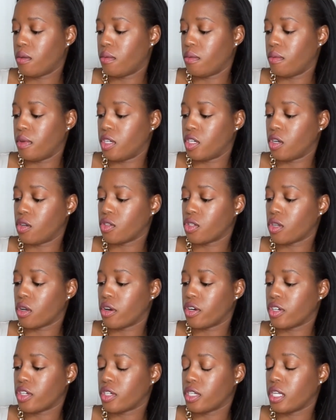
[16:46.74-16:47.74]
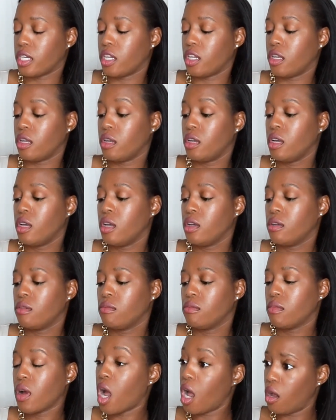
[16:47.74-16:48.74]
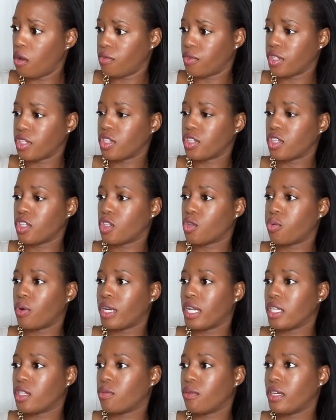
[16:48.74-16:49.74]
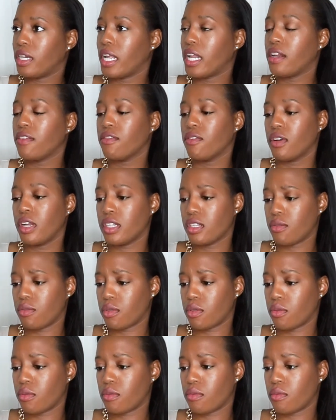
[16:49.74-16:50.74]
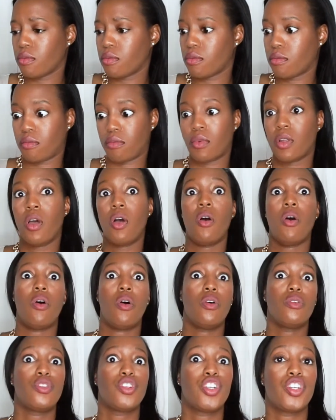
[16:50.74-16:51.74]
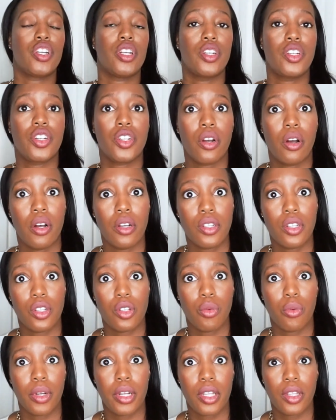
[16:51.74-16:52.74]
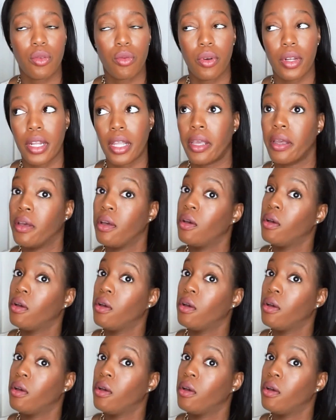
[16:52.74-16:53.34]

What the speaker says: Mendoza, Argentina. Oh, this is a 2020. I didn't realize it was. Oh shit, y'all. It's a 2020.